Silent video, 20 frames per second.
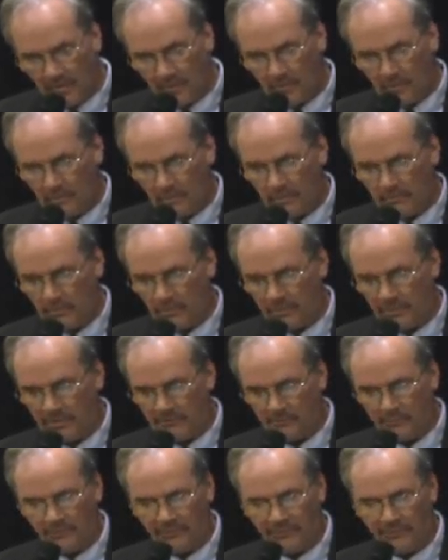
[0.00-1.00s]
where we rode on
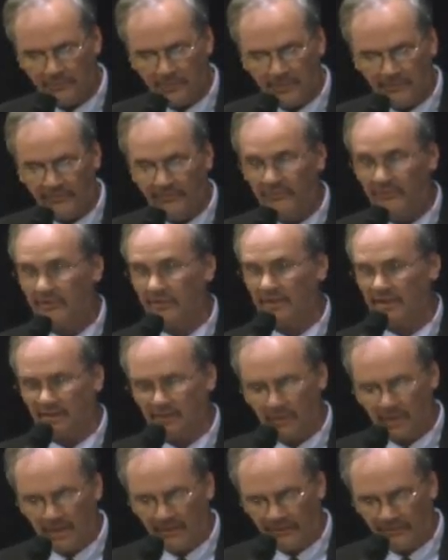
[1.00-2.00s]
prison buses and got
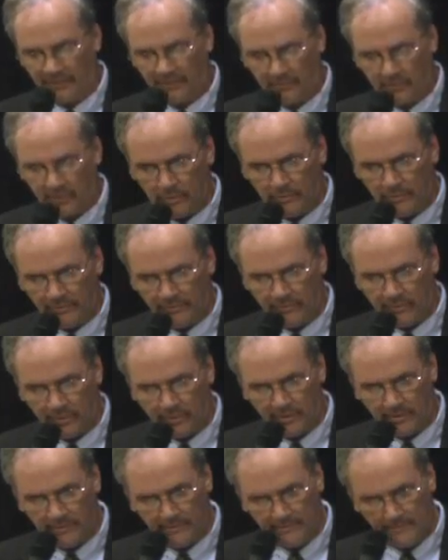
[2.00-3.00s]
lost on Bourbon
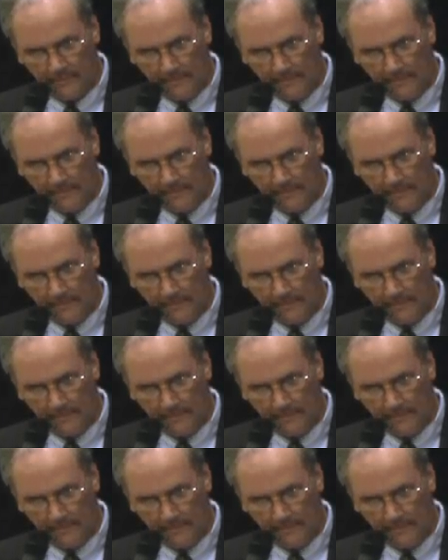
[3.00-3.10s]
Street.